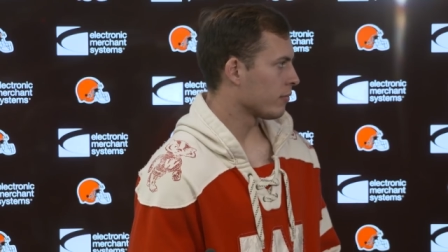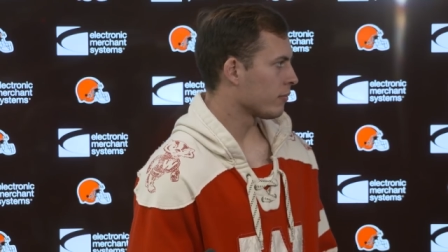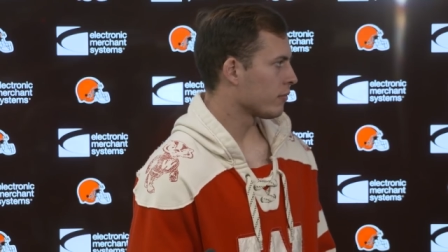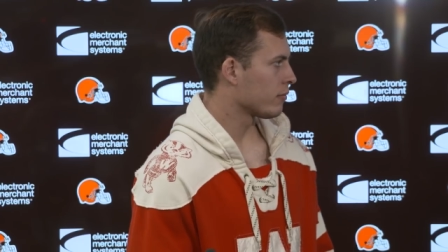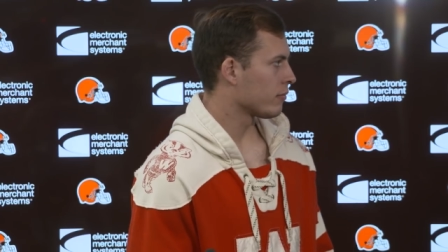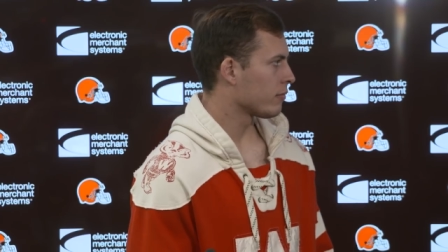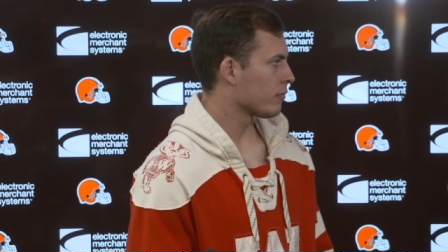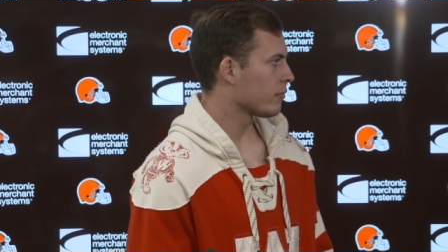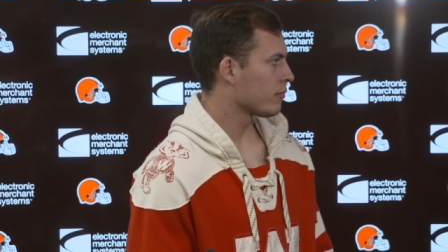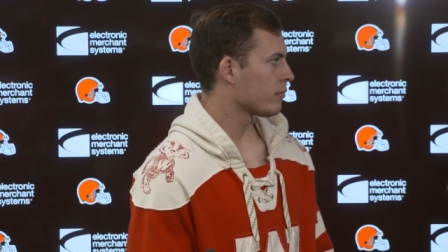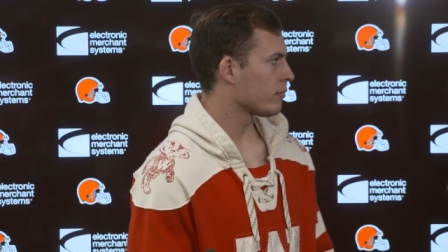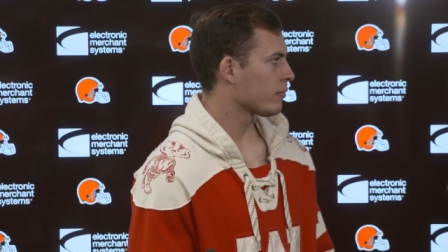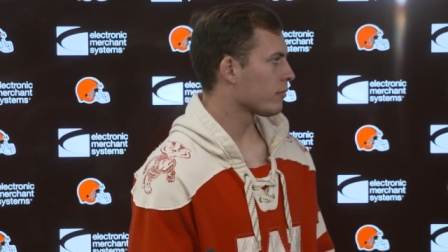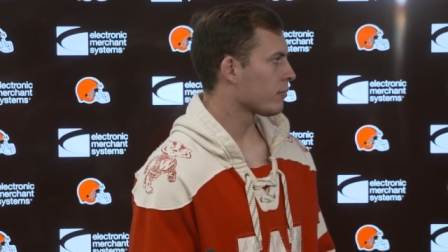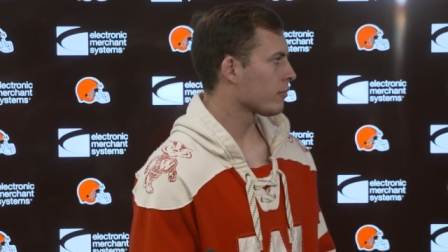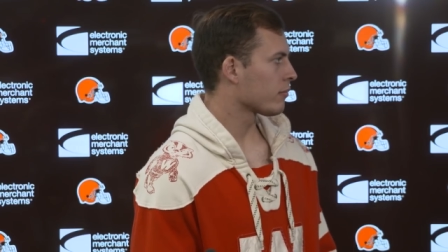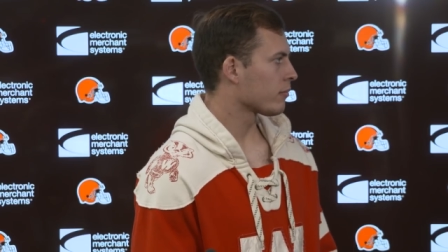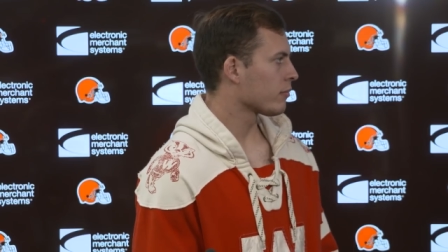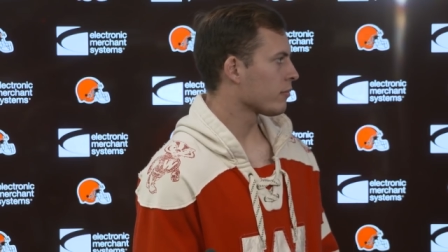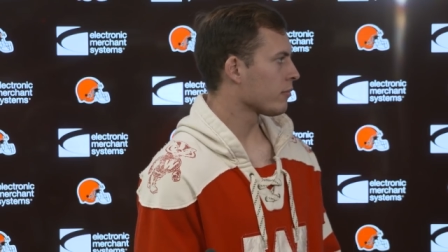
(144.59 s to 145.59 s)
how valuable
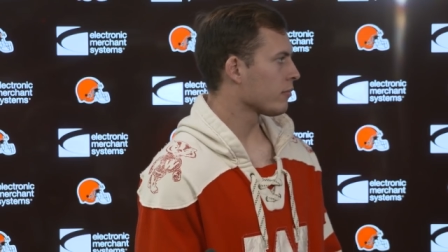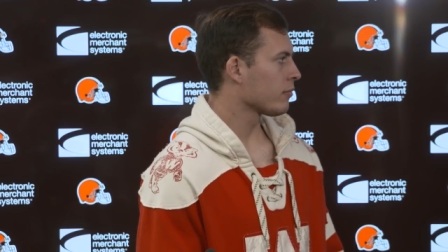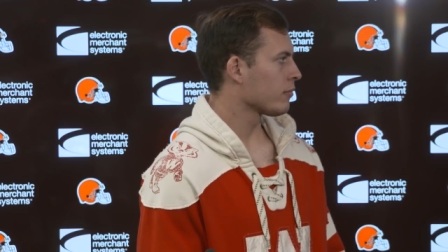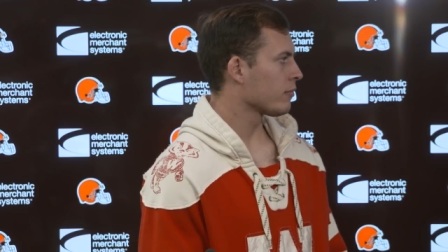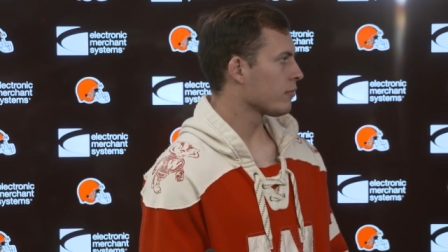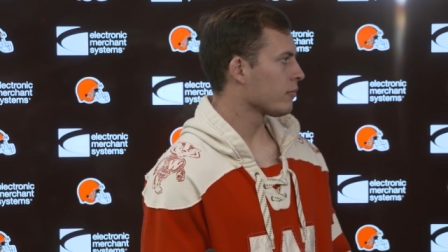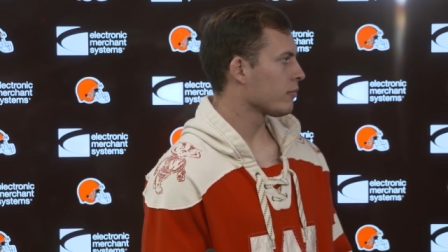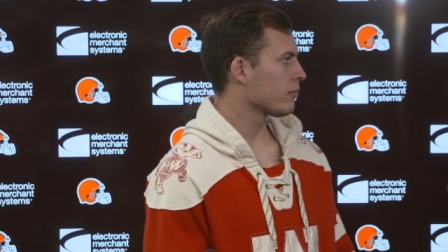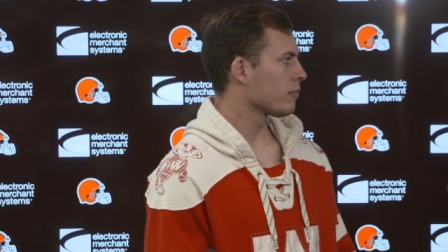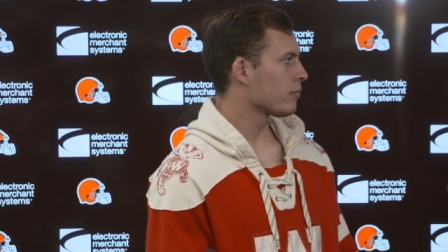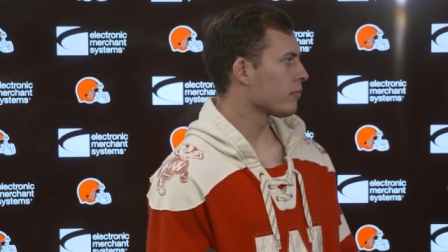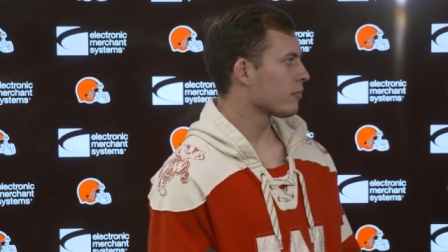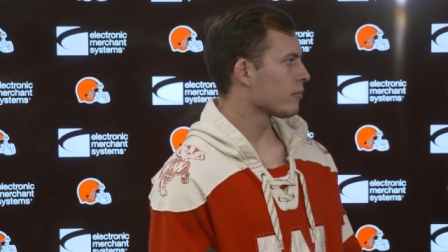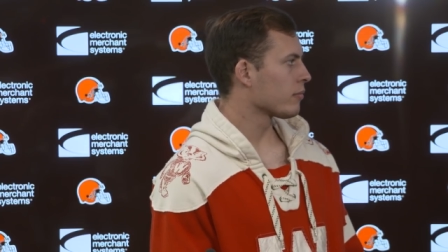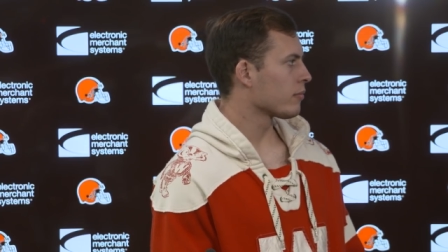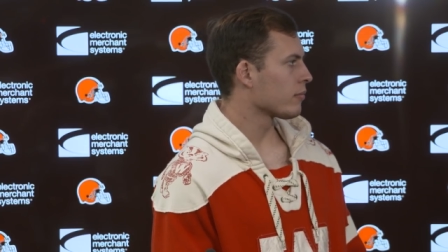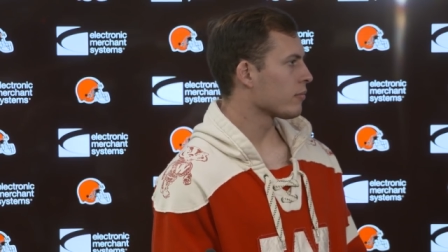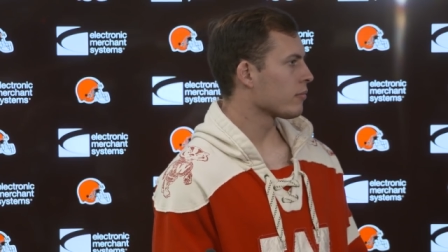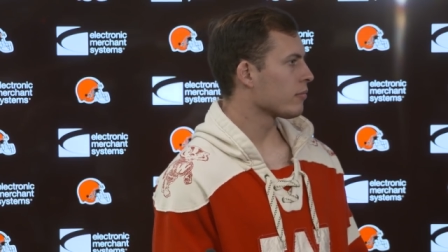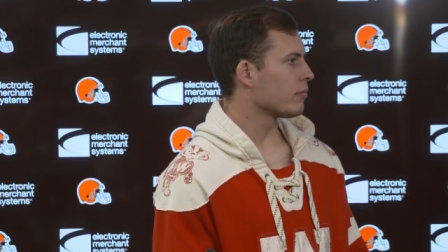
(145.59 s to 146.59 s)
is that for a defense
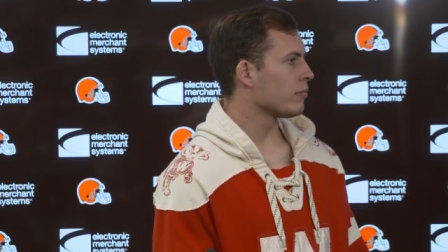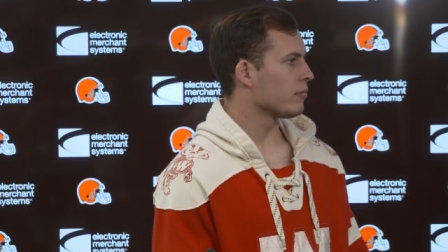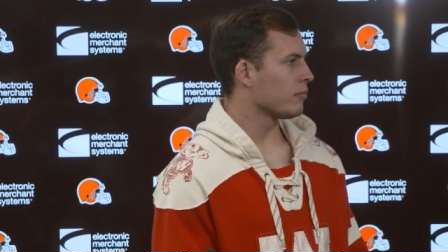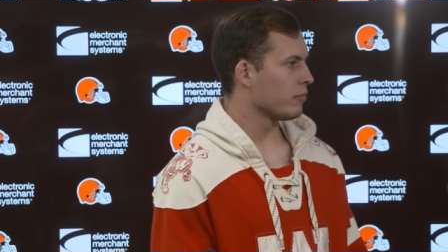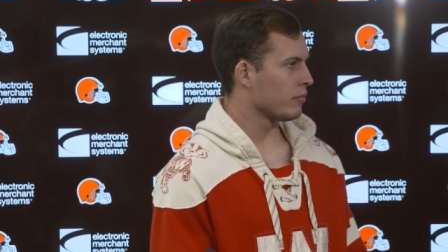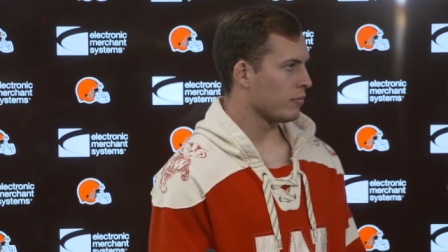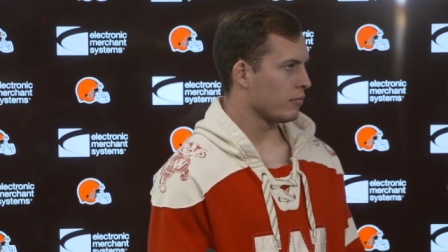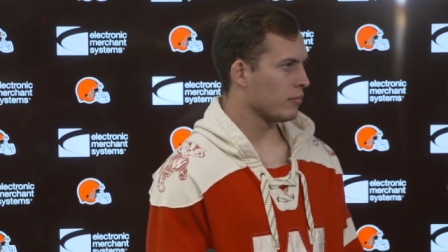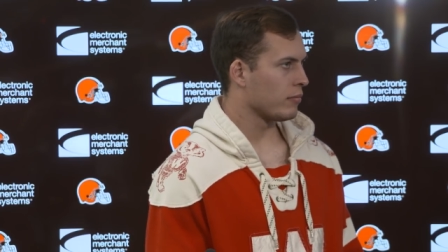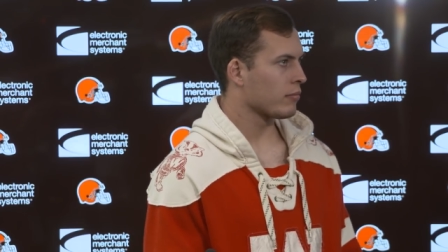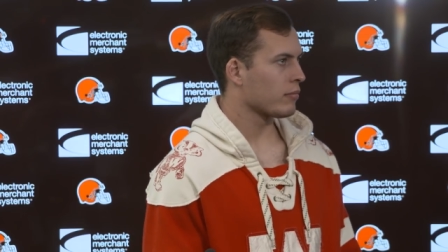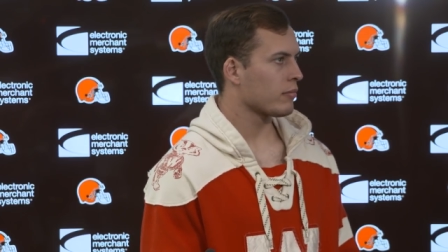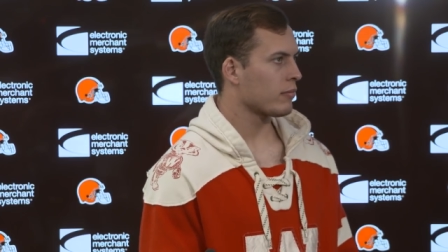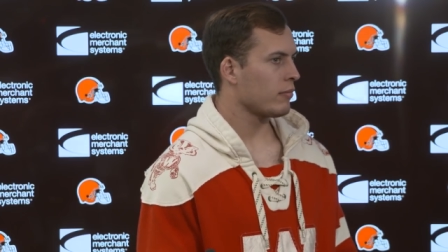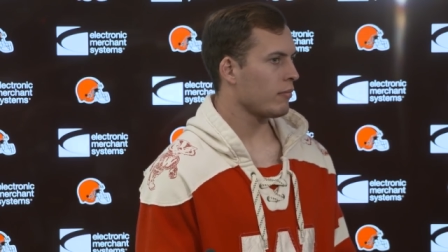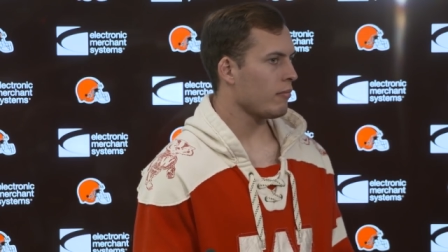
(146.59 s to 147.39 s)
in today's N F L?